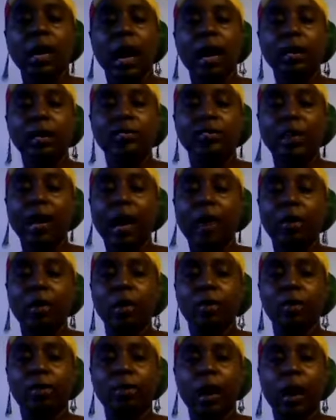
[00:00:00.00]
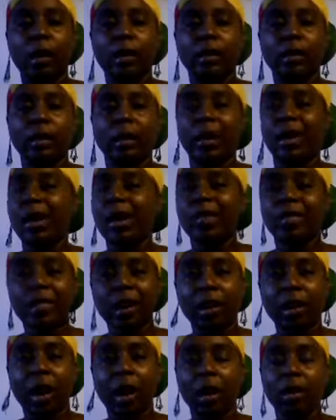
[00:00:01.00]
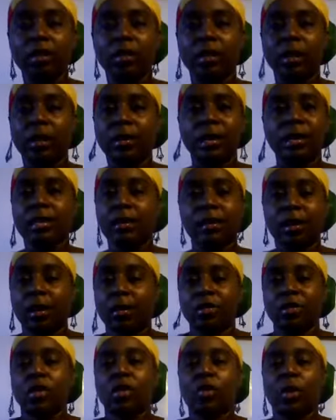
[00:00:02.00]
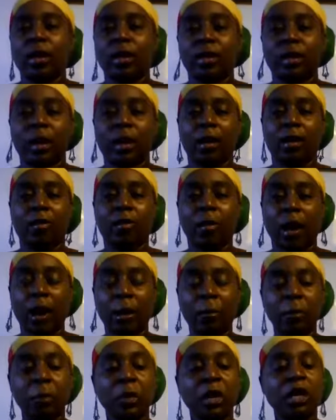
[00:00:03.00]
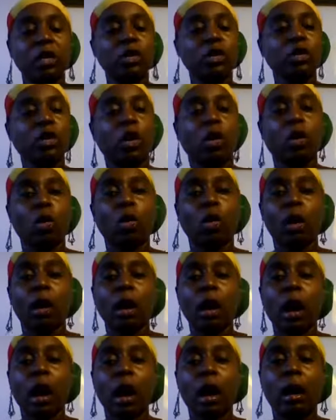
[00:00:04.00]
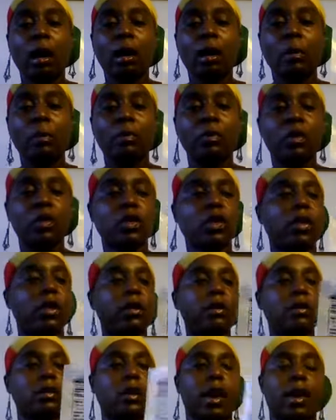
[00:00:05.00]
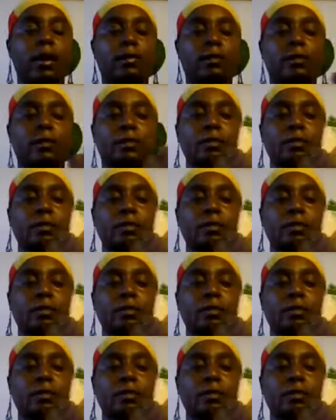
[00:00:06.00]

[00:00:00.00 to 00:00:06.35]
cauliflower and broccoli, and there's no wheat there, right? So there's that.